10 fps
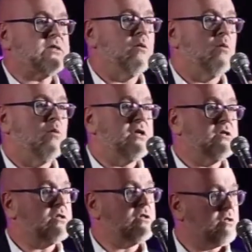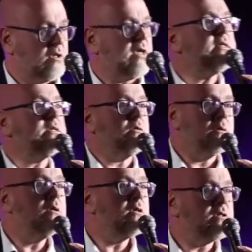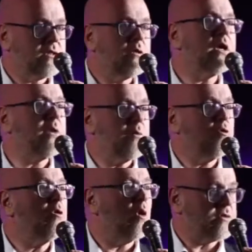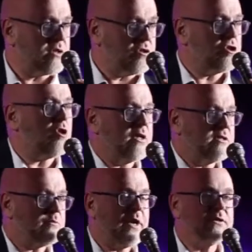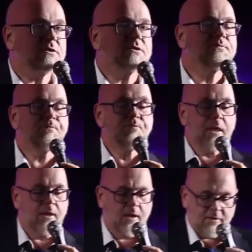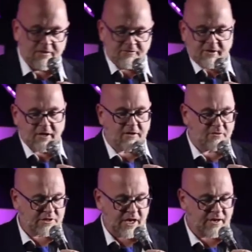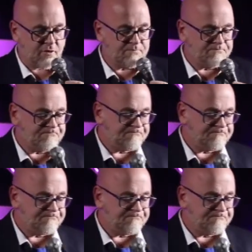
out with these two young people who host the show on space. They sit on either side of them.